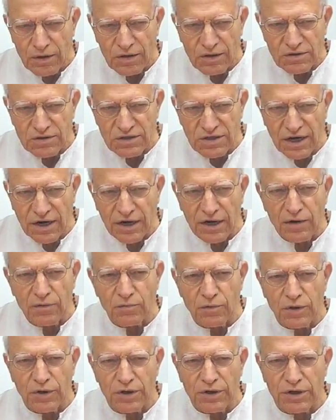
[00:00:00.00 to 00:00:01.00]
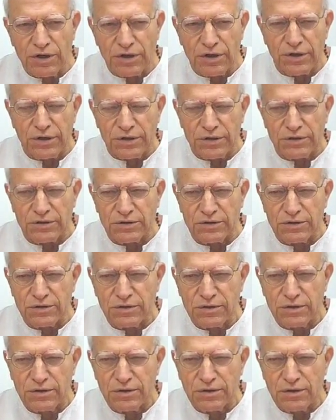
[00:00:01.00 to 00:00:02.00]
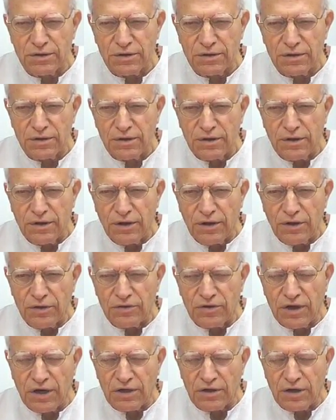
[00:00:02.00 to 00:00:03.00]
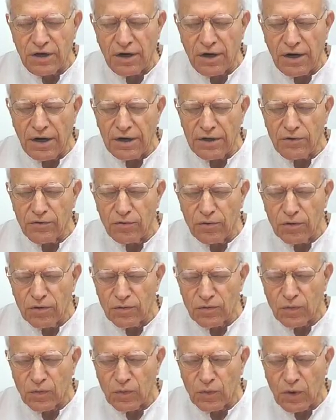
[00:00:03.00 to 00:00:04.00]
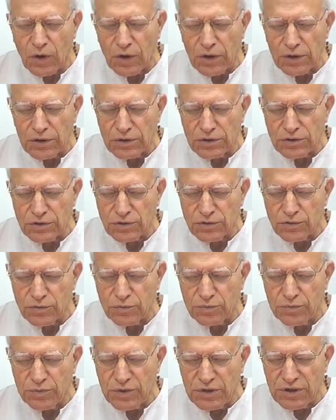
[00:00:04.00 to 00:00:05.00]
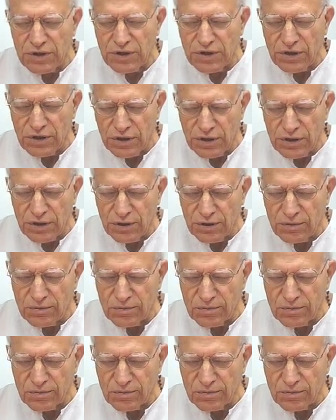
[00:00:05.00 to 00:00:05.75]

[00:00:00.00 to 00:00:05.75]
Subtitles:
The second one is that I don't want to be